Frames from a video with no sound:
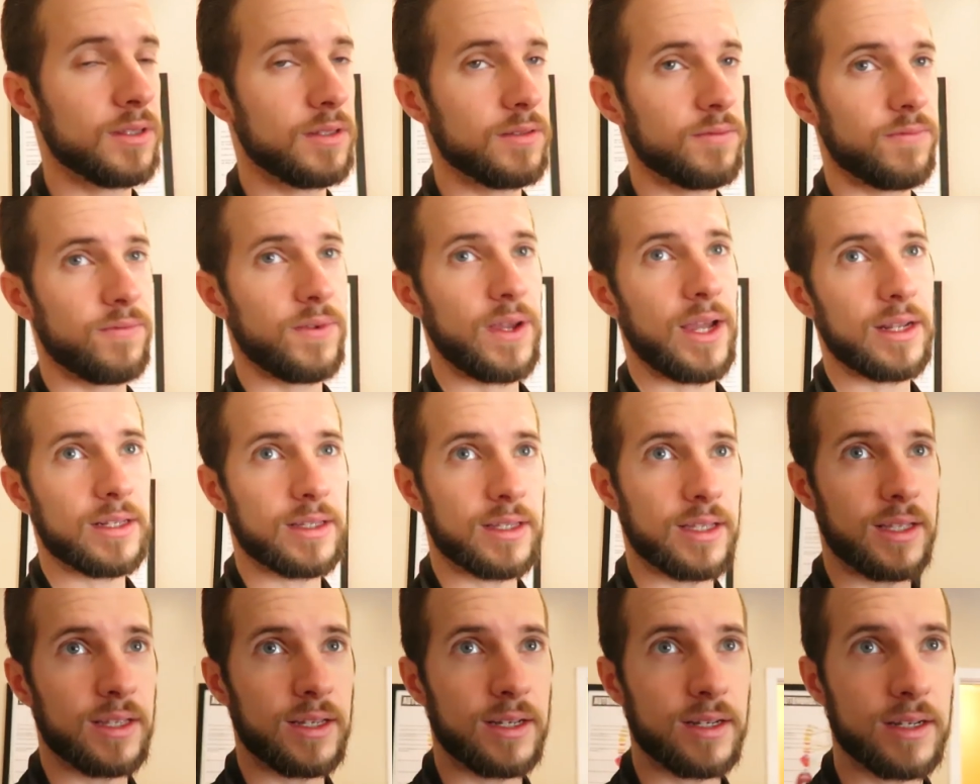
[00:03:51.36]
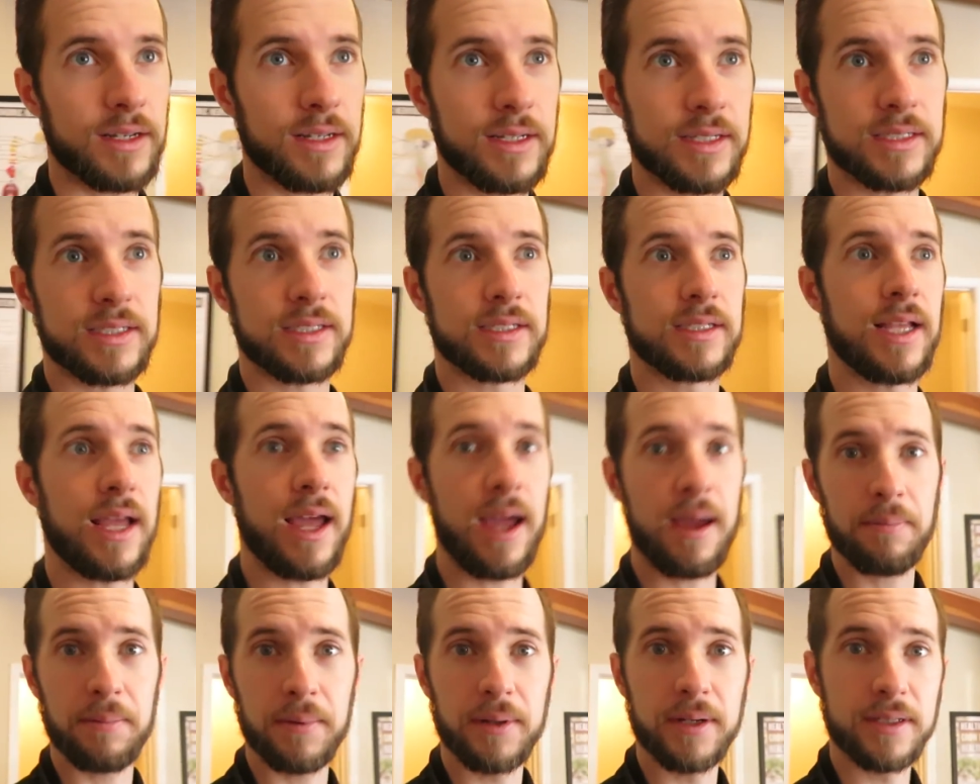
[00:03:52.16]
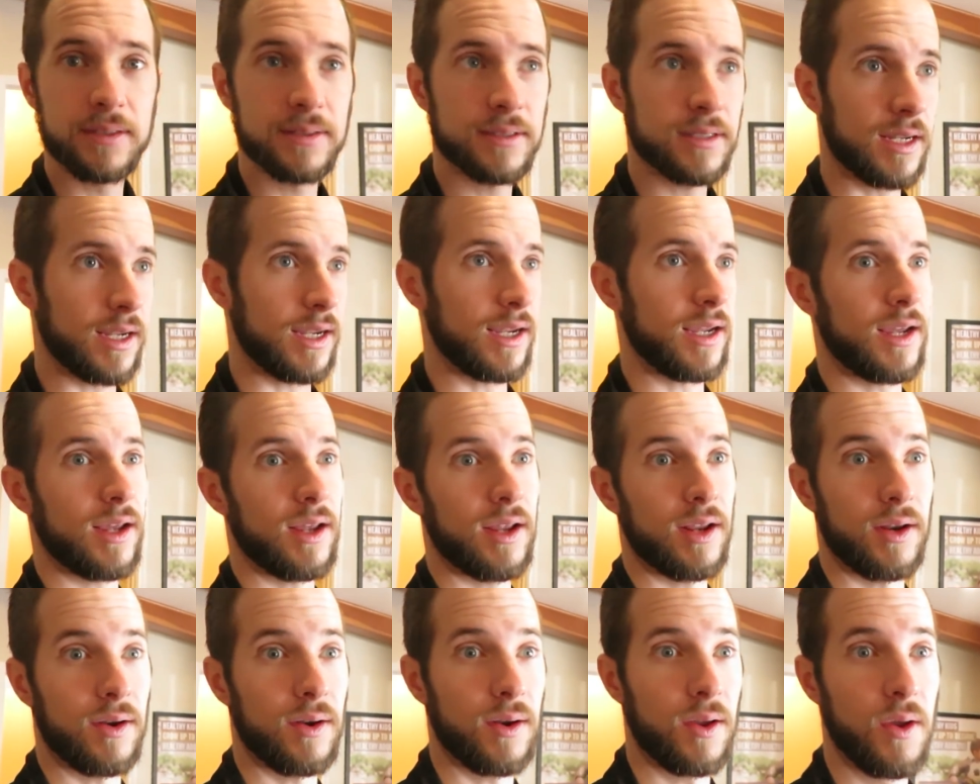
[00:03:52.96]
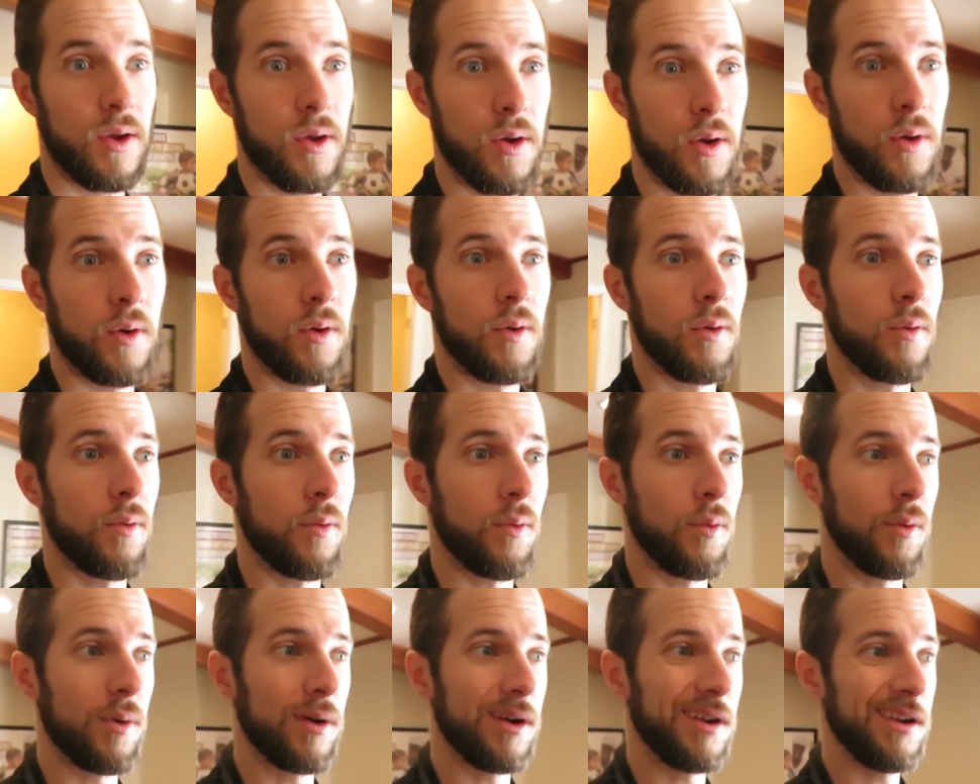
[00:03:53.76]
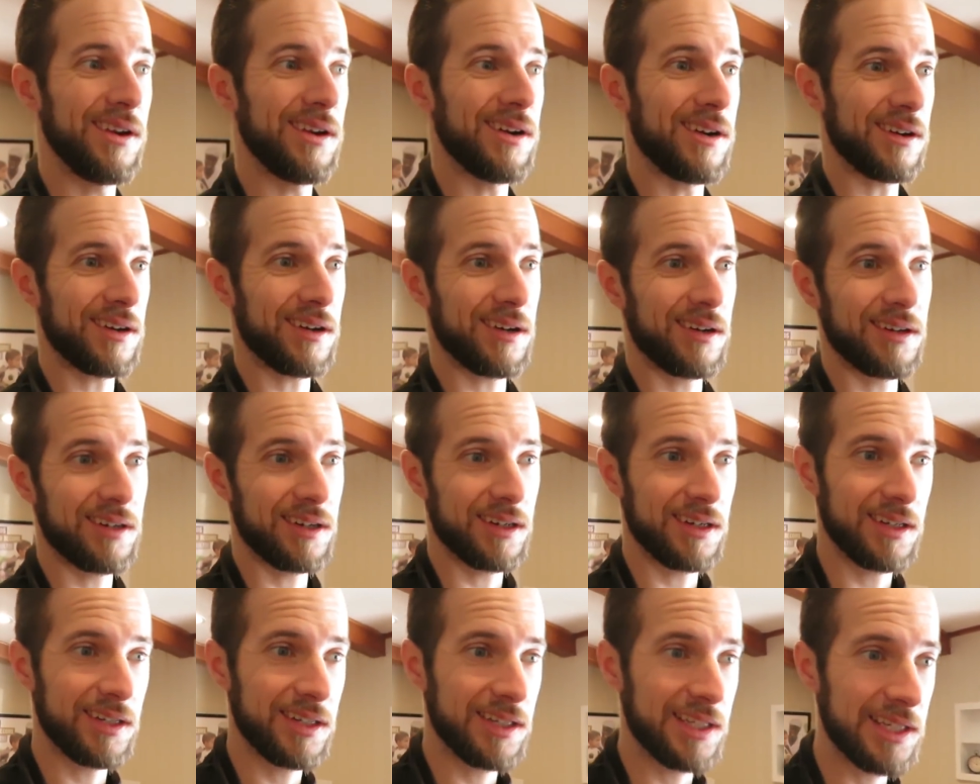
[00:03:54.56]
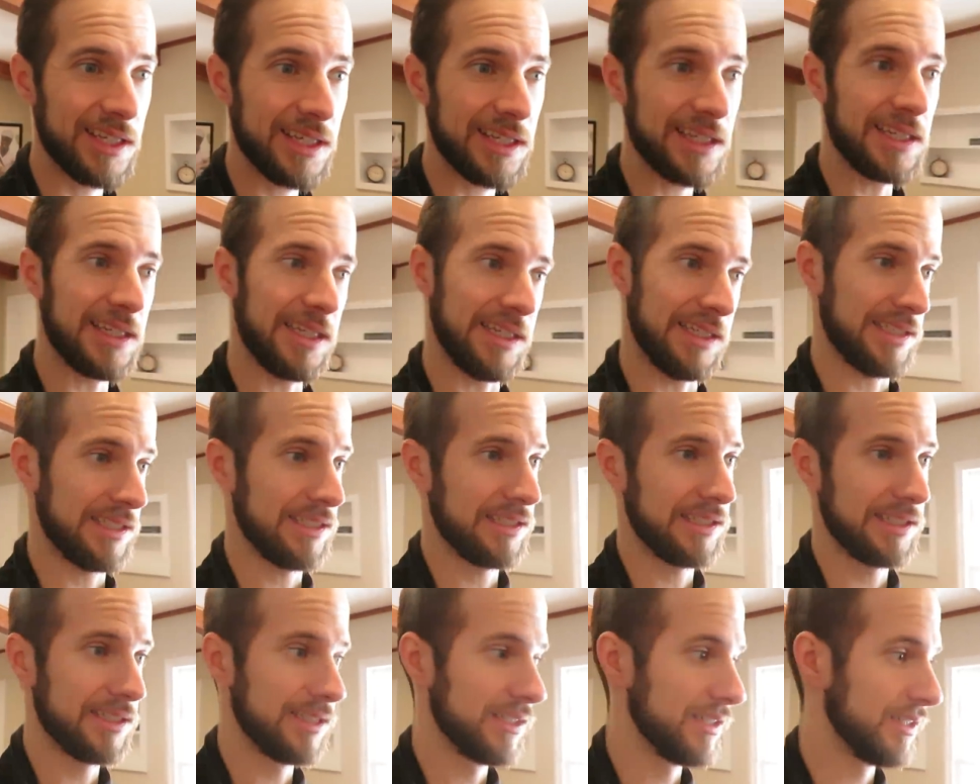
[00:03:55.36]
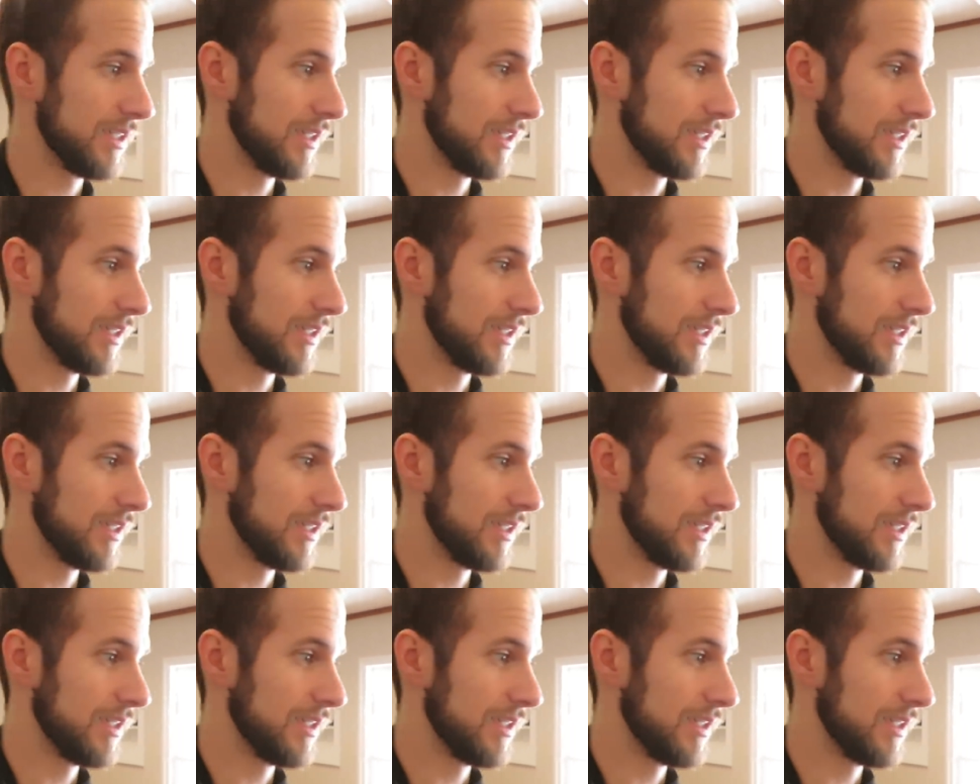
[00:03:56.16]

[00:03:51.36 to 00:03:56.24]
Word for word: the fact that this is happening and we are getting it.